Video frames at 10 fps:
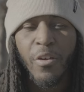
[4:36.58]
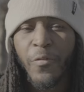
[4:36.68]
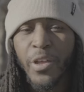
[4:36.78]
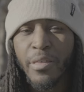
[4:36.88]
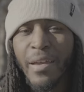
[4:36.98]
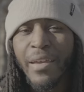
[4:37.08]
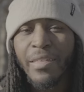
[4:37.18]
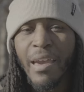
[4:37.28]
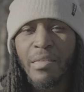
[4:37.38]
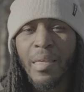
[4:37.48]
S log
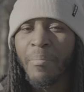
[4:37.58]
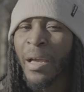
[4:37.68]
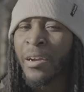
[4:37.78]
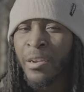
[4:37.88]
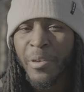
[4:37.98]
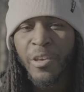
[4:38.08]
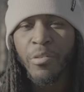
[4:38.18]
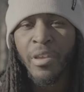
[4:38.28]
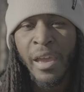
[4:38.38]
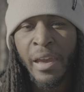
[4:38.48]
three and then I
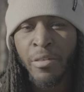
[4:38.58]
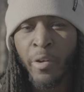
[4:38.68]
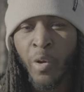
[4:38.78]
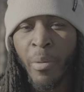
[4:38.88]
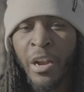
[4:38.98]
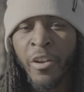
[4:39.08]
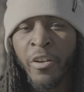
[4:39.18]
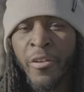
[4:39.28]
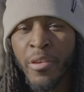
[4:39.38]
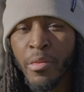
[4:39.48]
color grade it,
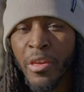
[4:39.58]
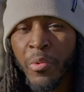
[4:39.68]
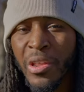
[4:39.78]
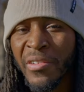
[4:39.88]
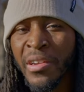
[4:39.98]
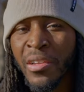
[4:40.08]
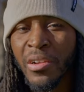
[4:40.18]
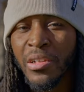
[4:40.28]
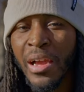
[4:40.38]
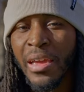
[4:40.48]
the footage
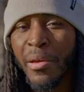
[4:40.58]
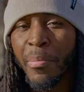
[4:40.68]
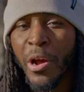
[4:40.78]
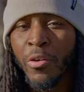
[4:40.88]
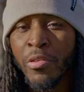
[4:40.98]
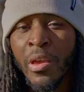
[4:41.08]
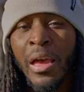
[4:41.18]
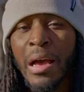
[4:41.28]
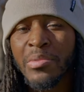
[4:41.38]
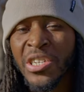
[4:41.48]
actually turned out a lot
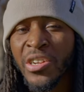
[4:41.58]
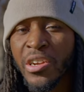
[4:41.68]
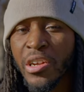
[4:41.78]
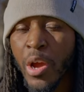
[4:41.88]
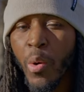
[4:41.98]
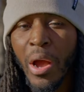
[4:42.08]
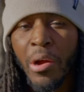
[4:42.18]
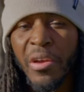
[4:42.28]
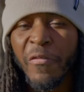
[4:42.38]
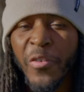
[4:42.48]
better in my
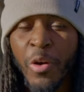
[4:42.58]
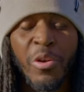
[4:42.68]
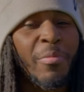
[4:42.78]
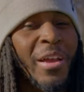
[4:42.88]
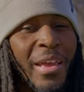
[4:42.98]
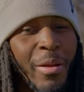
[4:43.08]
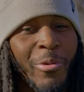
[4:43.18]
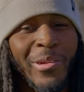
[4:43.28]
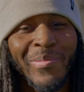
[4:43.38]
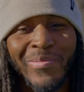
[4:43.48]
opinion than it did with
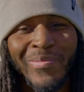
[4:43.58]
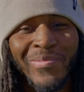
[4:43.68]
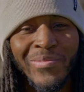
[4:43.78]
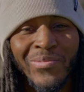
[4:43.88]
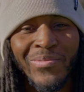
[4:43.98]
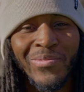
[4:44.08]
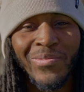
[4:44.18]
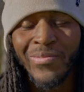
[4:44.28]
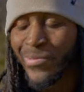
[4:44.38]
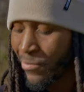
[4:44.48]
the L U Ts as
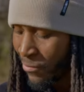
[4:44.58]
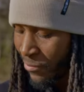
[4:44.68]
the lighting